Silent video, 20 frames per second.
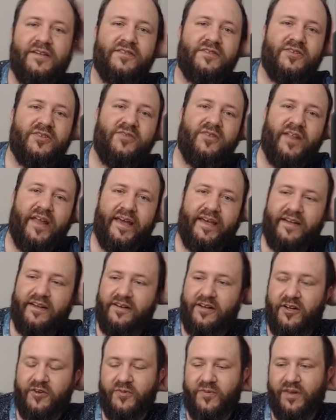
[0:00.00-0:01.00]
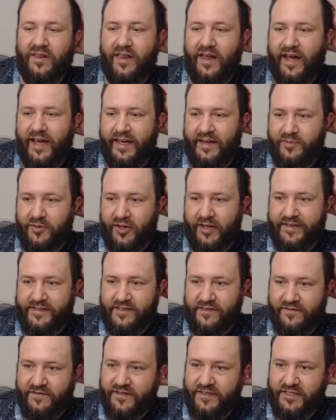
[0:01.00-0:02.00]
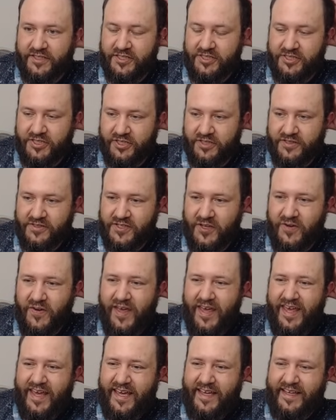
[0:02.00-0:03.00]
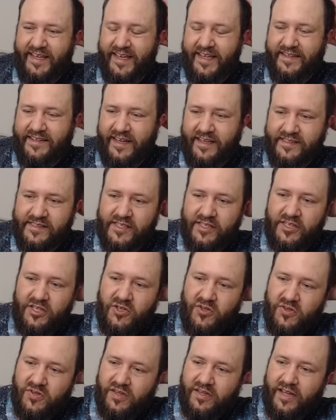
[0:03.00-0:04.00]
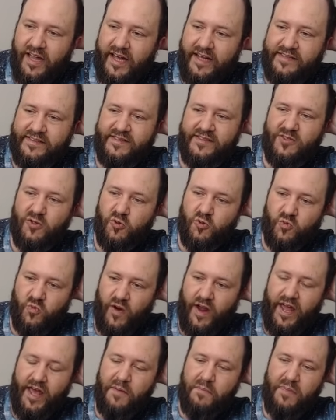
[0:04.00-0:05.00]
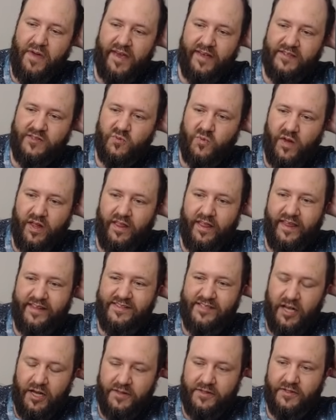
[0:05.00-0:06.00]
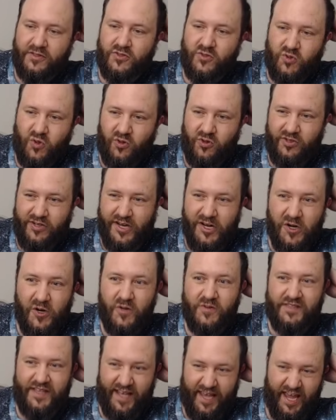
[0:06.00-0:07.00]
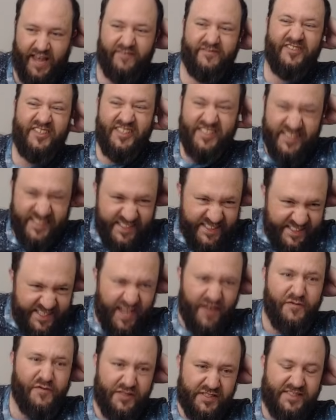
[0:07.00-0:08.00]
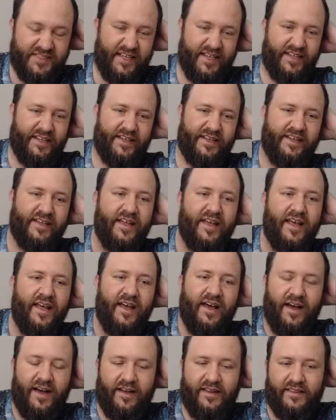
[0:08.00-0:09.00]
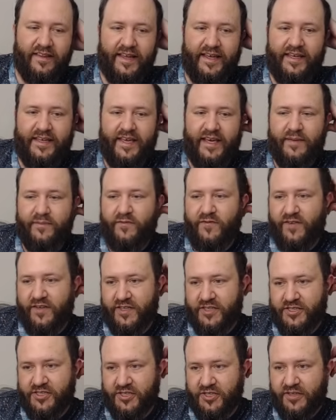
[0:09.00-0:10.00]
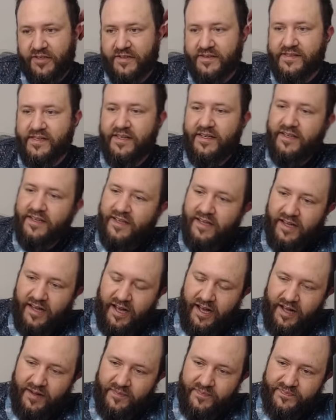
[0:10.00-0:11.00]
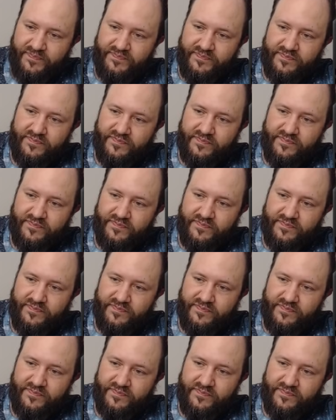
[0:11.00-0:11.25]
too late and unreliable as a finisher, so it, he doesn't utilize the ramp as well as other Solar heroes that have these devastating uh, late game finishers. Um,